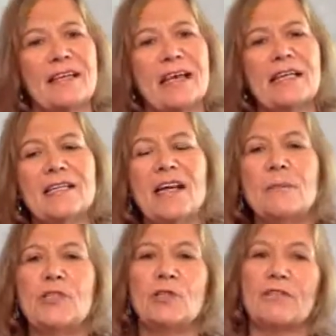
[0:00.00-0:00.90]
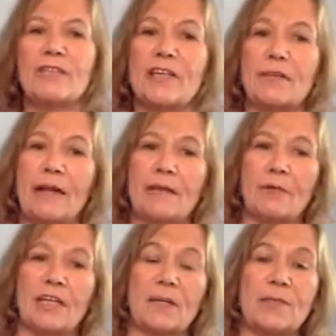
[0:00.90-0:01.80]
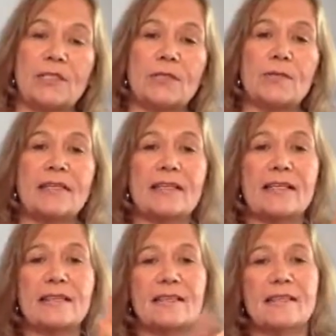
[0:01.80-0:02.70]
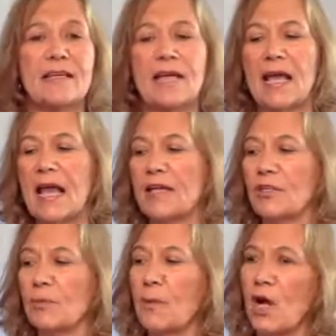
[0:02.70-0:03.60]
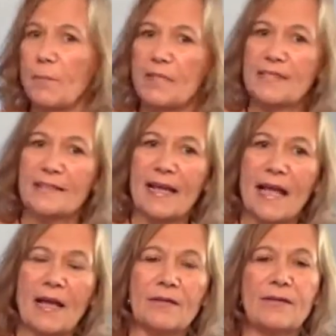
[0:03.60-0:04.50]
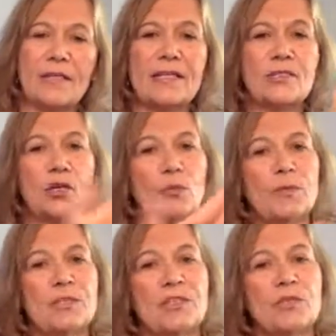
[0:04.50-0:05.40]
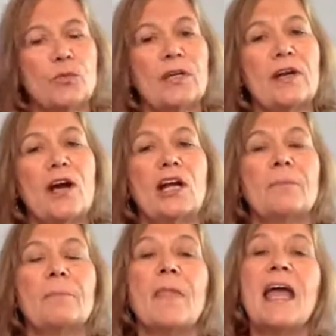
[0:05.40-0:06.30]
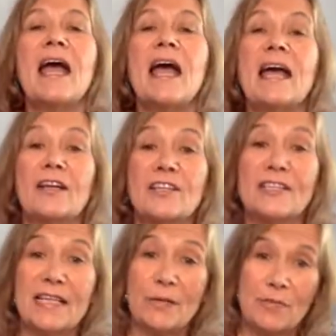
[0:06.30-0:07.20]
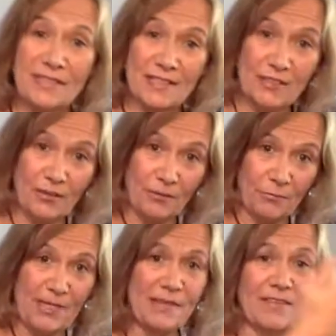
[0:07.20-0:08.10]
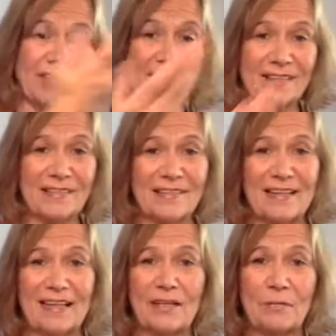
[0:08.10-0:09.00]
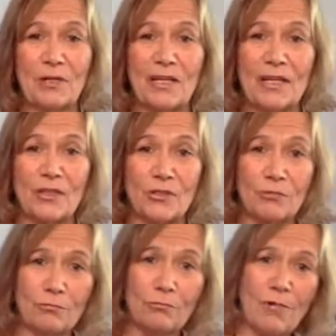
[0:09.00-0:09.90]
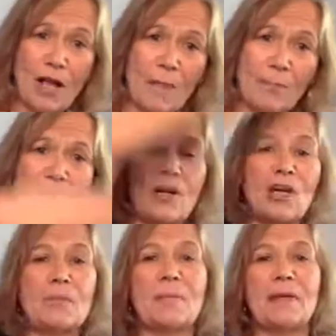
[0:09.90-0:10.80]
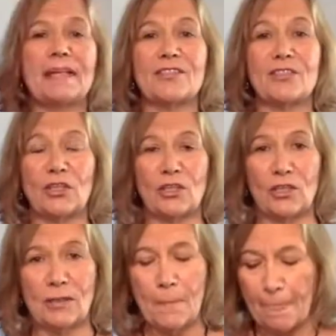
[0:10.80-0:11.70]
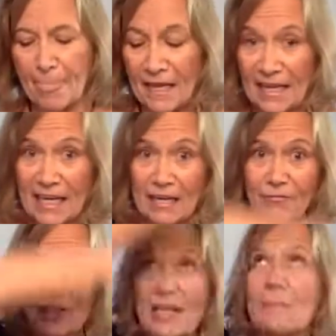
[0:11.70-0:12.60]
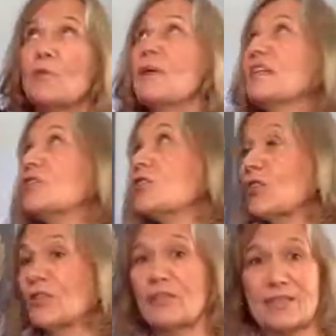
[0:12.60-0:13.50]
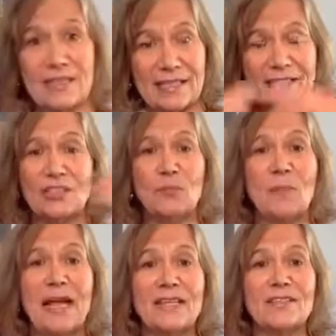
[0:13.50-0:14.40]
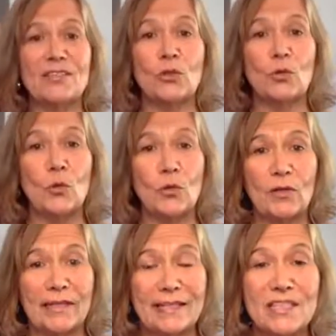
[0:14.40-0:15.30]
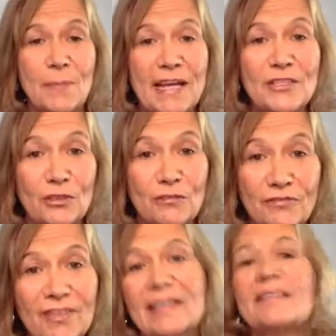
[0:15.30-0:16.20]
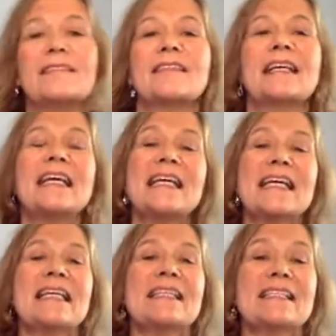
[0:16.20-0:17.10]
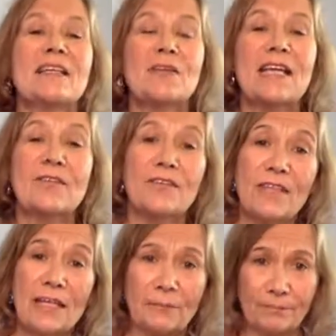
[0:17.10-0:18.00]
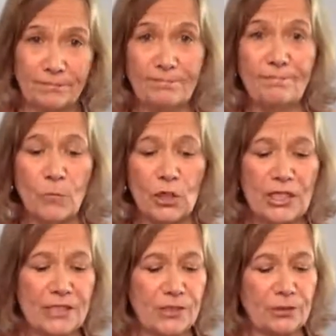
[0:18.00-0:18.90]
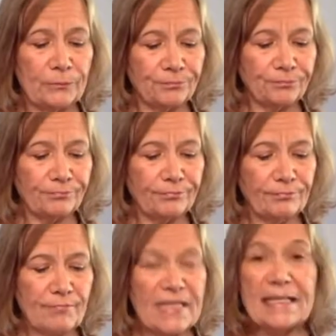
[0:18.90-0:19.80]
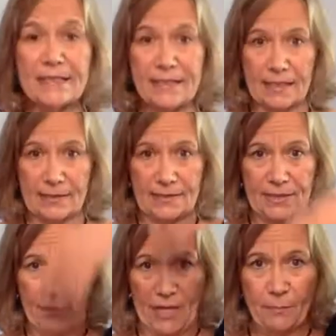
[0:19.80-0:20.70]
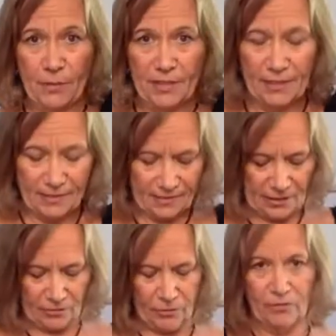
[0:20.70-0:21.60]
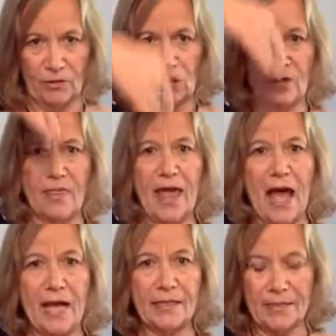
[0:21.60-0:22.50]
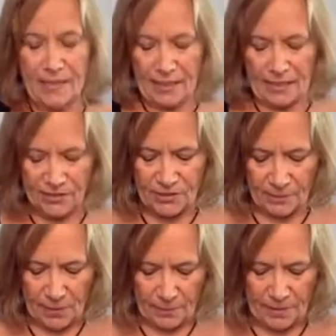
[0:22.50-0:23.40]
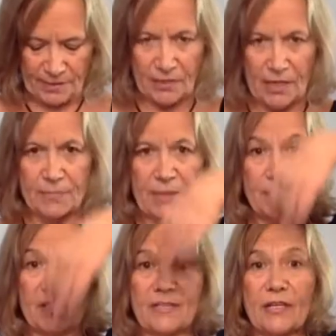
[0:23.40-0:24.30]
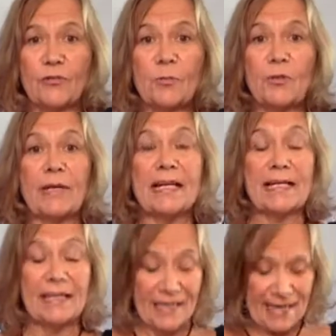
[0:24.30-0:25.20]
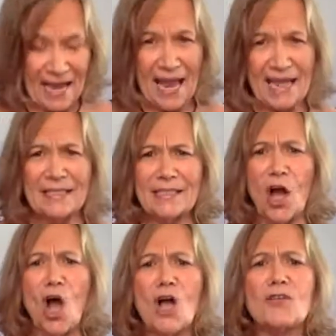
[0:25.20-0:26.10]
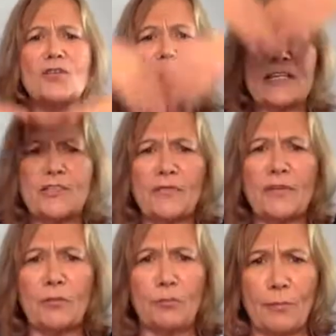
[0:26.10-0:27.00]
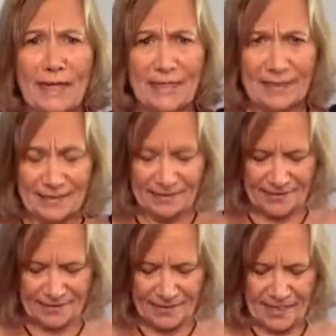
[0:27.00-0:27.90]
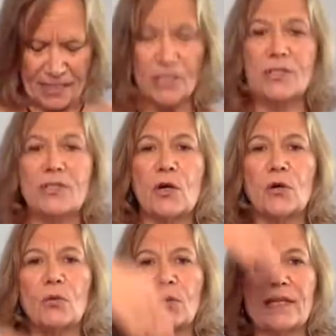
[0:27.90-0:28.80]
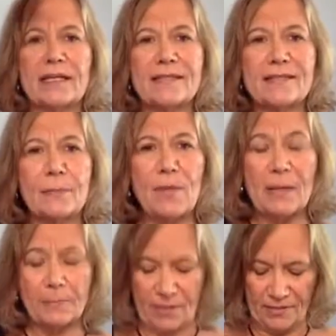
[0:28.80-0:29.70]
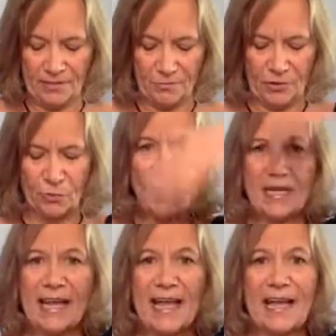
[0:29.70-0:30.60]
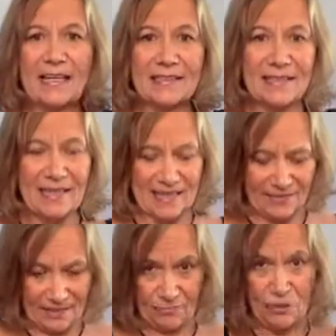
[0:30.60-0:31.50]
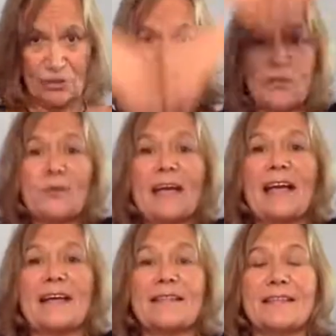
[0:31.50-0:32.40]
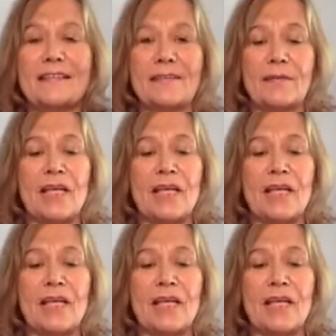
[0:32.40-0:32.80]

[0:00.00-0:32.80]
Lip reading: Anytime you do a figure eight, we're going to be doing this, and your palm is down, then it's open, just one arm. And our sequence is 3 of these, and then we're going to drop our arm and make a circle. Every time you make circles, it expands your aura, it expands your field. So the other thing we're going to do is a zip up. You've learned that. A zip up comes up the central meridian, and it also makes you feel radiant. So we're going to zip up with one hand and then with 2 hands.